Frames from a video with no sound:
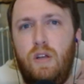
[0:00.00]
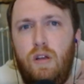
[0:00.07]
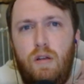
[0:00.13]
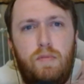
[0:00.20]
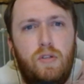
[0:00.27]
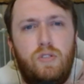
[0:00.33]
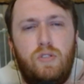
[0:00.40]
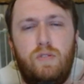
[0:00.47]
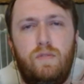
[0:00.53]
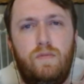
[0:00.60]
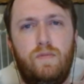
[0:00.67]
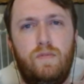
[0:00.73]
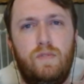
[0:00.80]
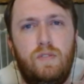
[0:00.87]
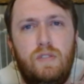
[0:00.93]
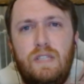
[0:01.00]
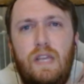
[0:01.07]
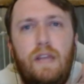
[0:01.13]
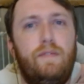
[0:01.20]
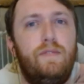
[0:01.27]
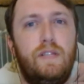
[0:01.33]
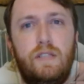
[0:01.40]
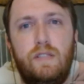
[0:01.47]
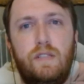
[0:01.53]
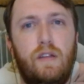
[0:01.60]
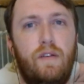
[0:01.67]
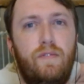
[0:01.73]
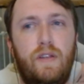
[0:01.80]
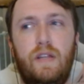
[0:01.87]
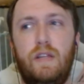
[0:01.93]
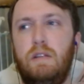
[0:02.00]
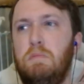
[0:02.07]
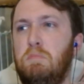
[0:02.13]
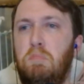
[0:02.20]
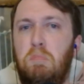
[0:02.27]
a bunch of safety stuff in it.